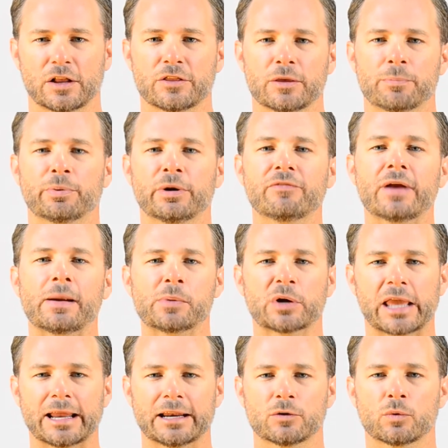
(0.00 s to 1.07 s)
The
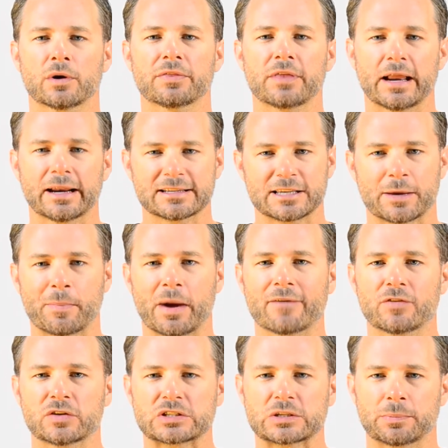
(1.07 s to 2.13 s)
prefabricated orthotics at
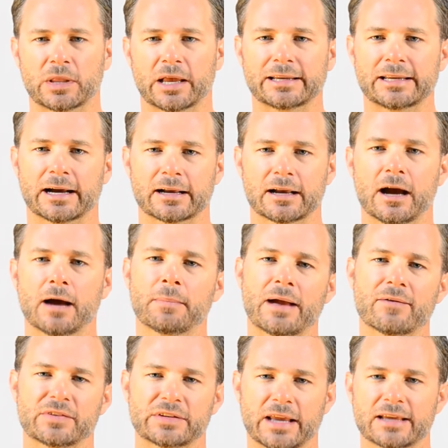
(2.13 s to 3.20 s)
myfootsupply.com
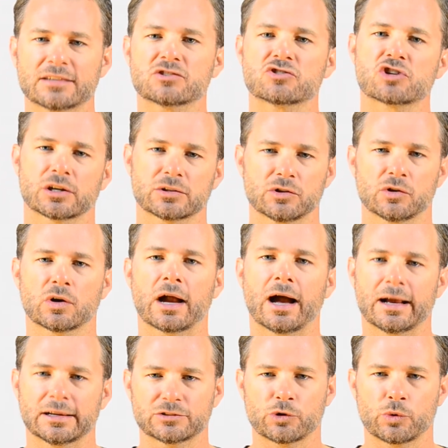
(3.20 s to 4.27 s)
have a nice gentle
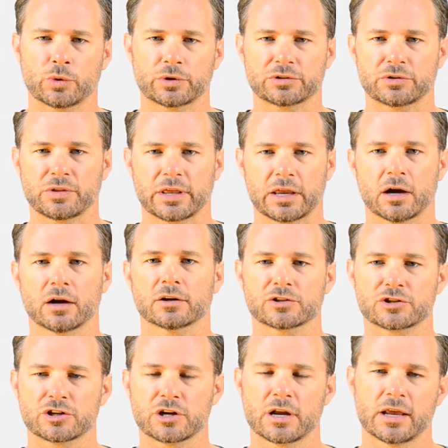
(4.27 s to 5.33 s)
contour to the
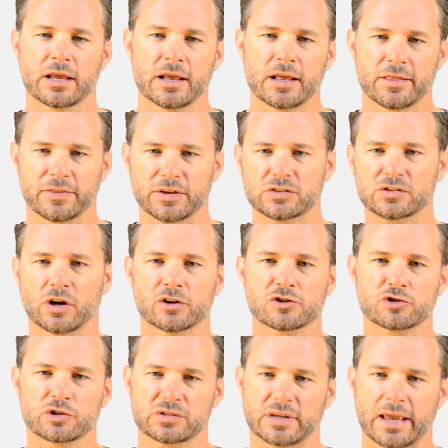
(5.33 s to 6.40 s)
arch. This
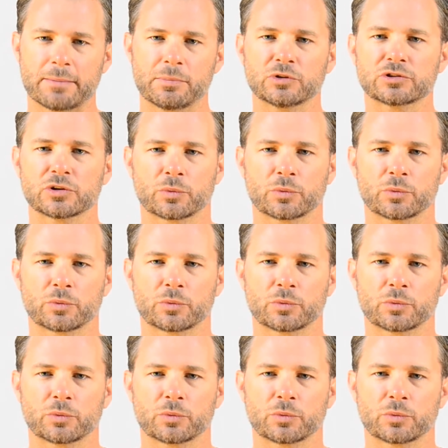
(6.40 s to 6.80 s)
arch is able to